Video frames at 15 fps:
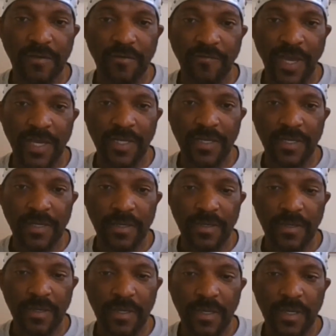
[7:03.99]
Right?
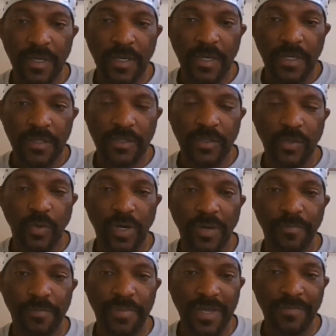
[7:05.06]
So
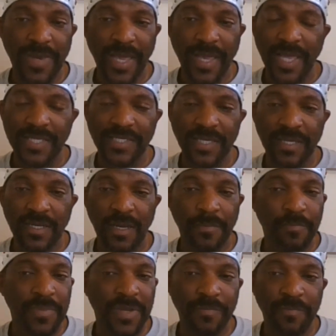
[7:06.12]
Abib, like I said,
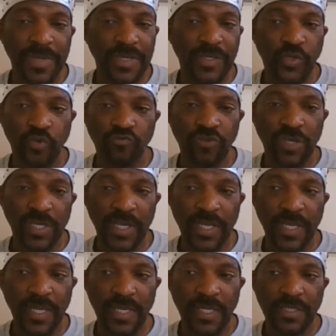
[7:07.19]
Abib means green
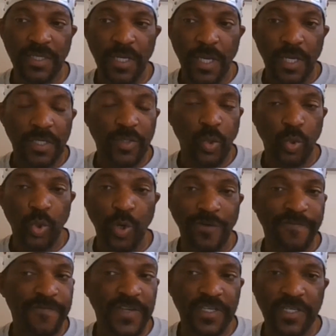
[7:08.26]
ears. So
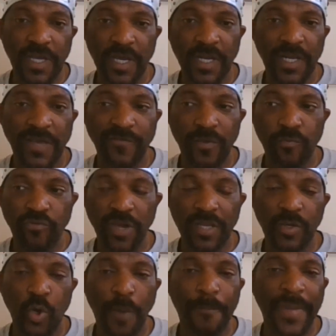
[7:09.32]
your feast of unleavened
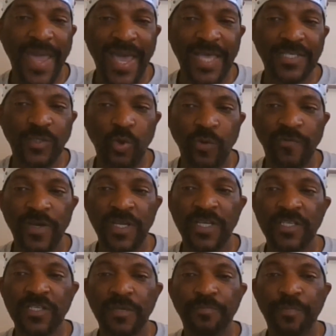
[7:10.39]
bread, your Passover
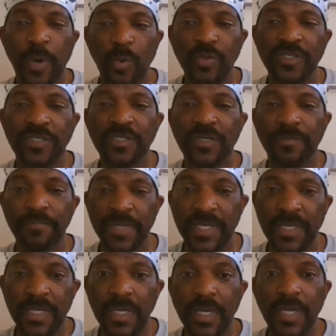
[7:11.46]
is supposed to
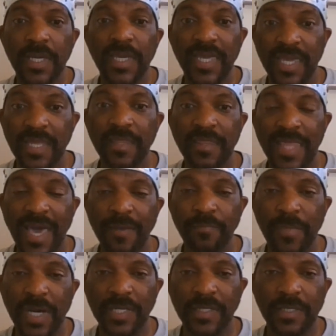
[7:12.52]
be in that
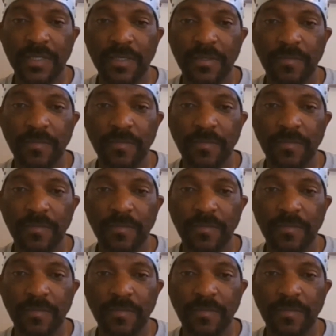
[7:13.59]
month.